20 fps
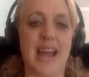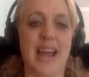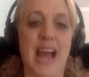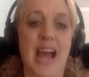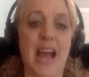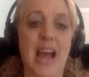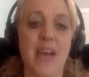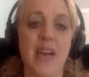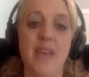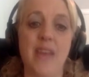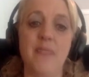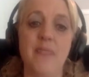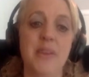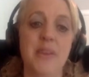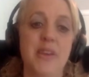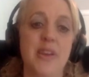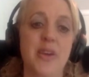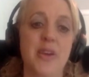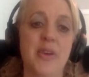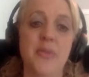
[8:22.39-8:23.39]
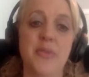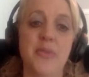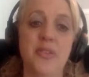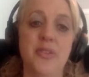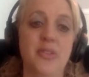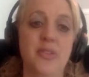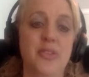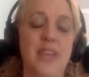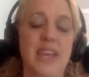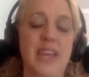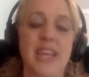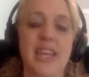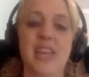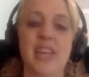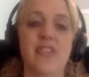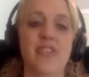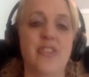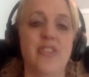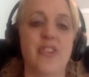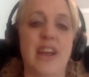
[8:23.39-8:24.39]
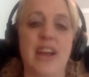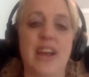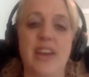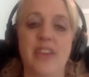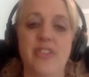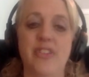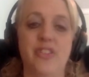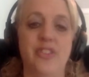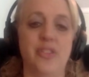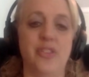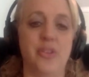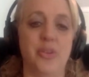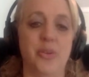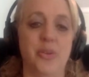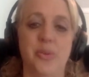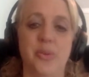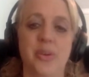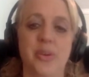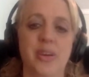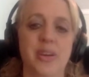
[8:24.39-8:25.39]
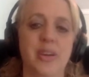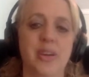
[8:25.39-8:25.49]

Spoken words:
I have been known to take in trash to